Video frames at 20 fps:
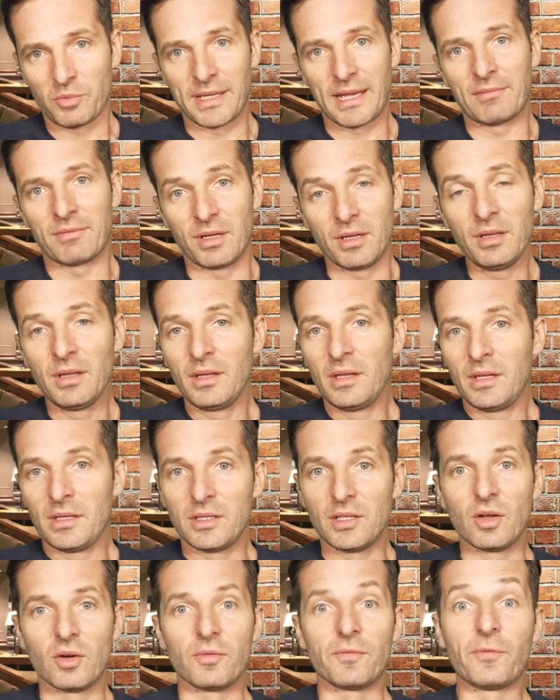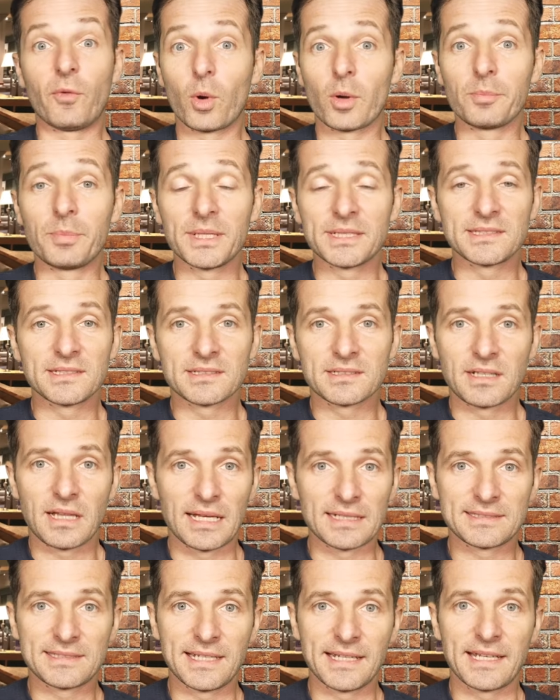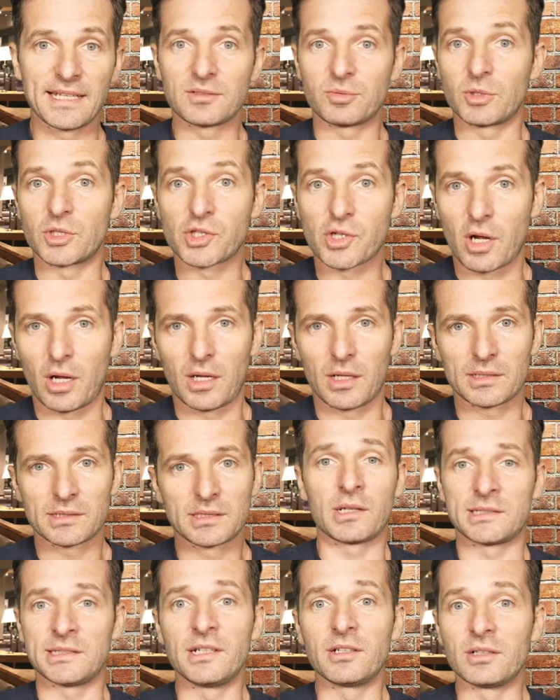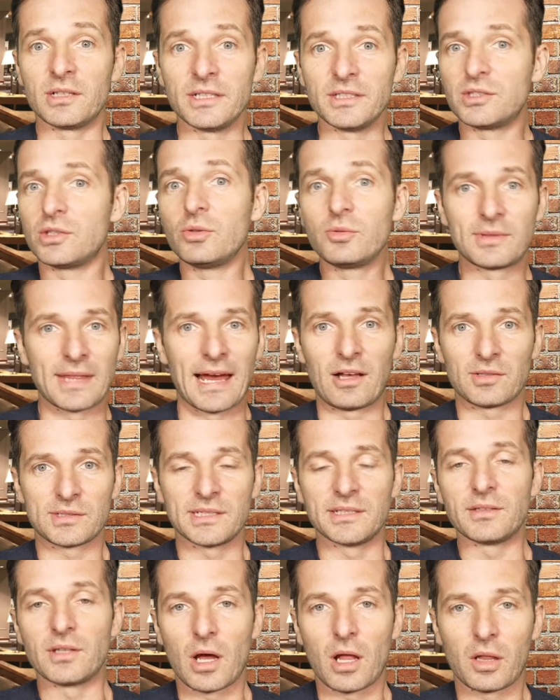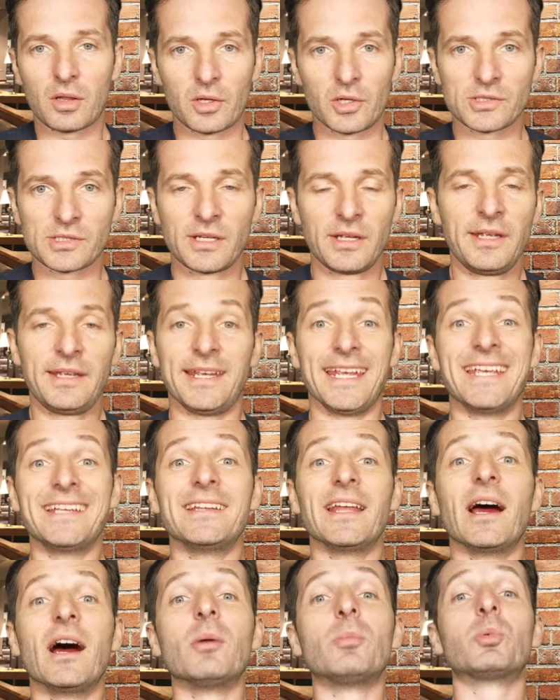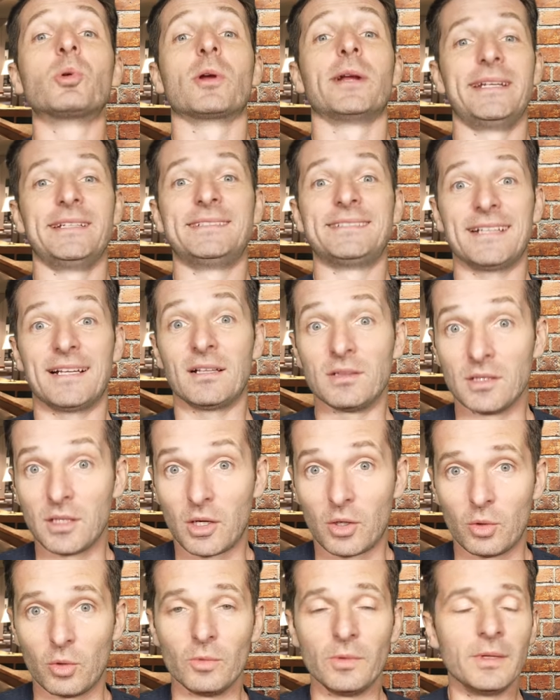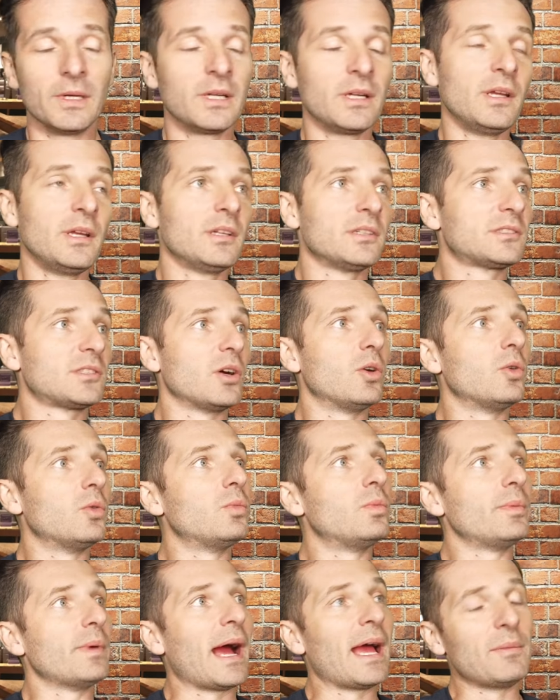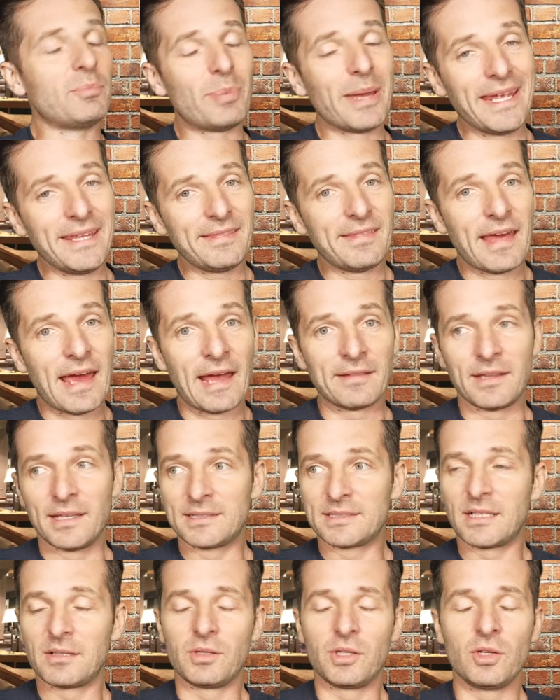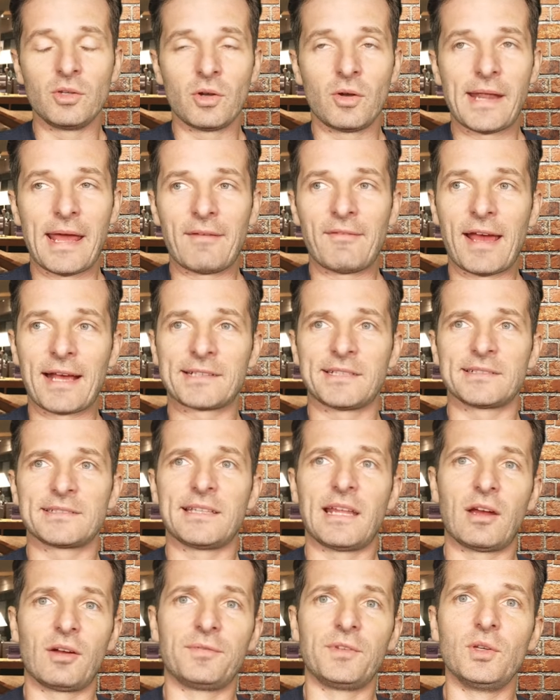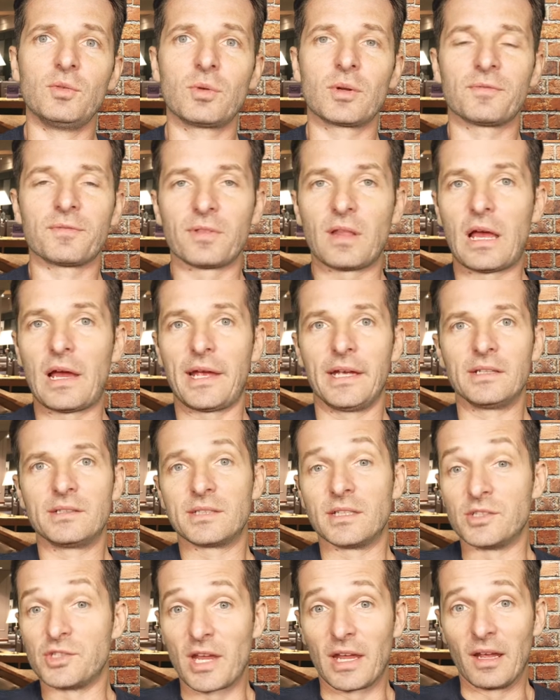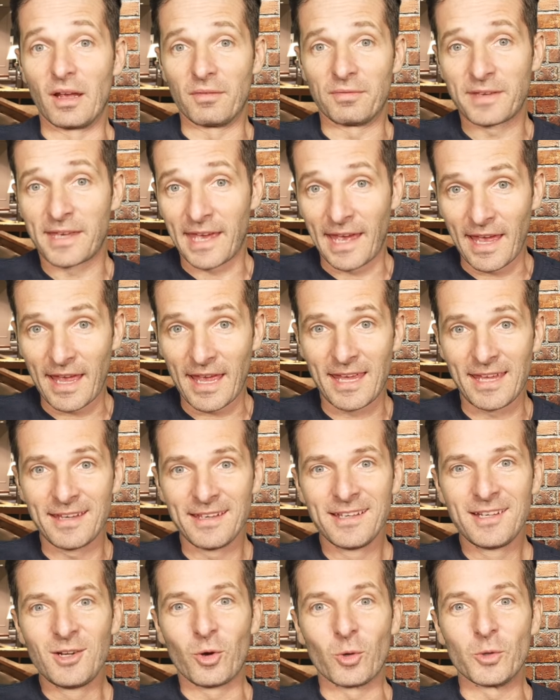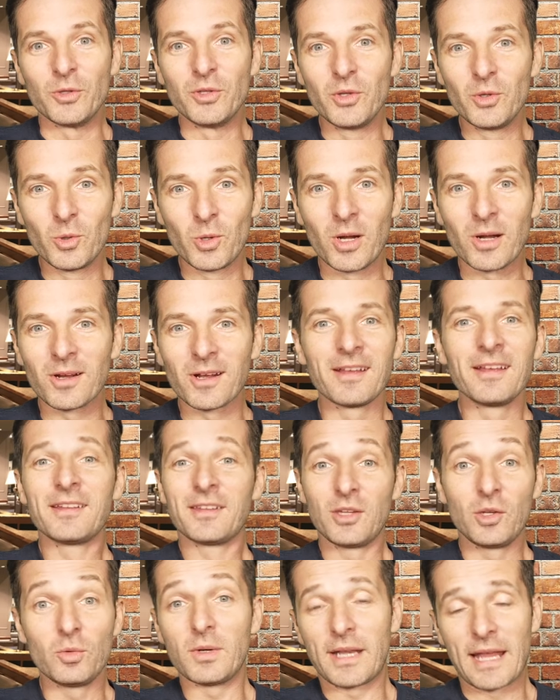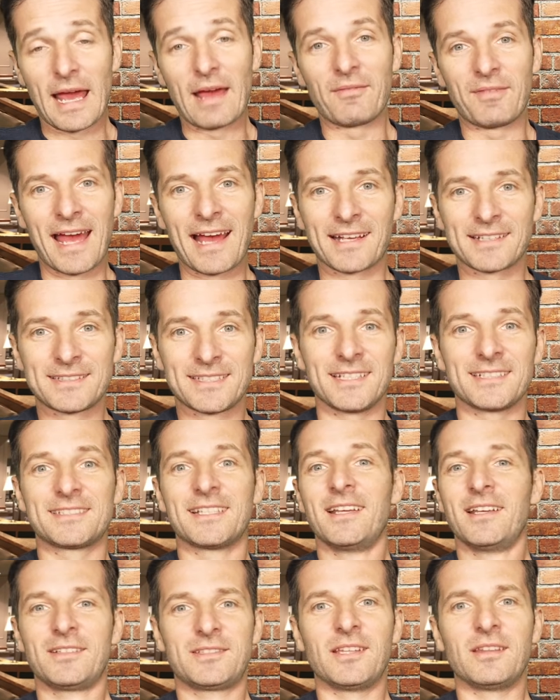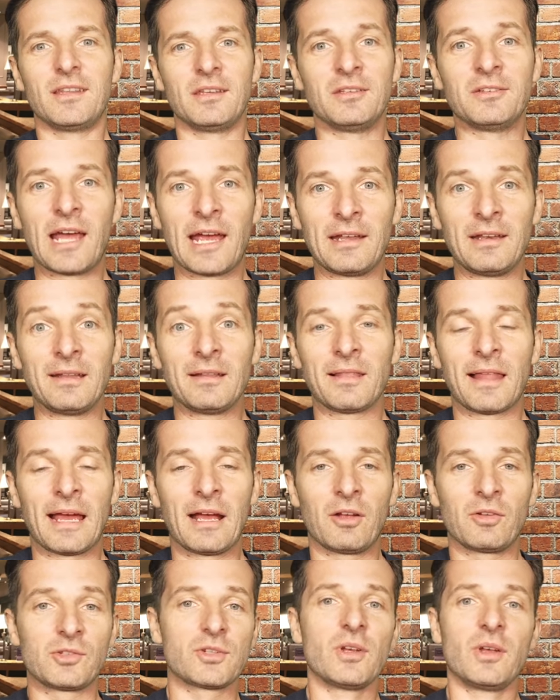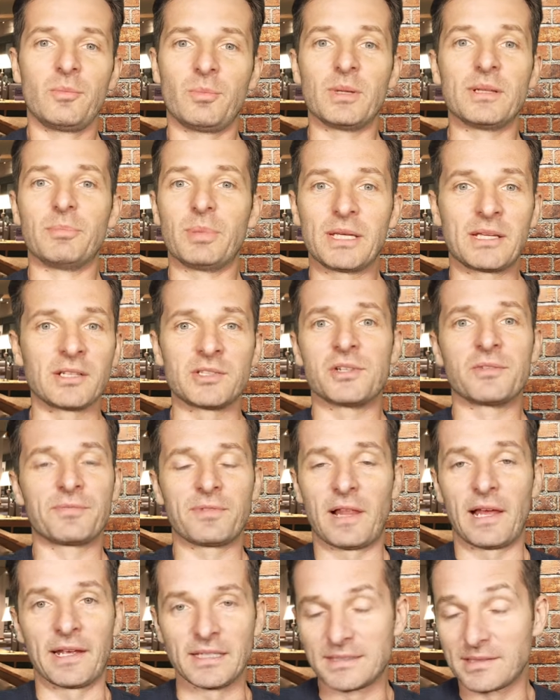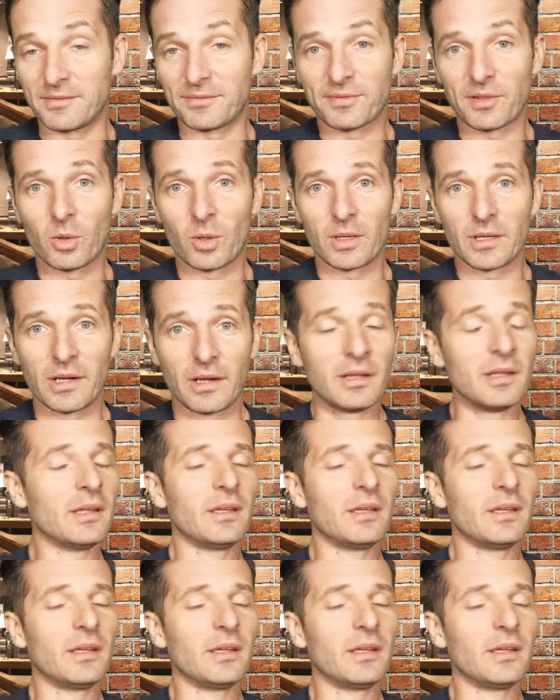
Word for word: We have a, you know, four business class tickets, which costs nearly two thousand dollars in upgrades alone. So I paid that. They said, you don't have access. Now, if you were flying to J F K or Newark, you would have access to the United Lounge. But because you're flying to Florida,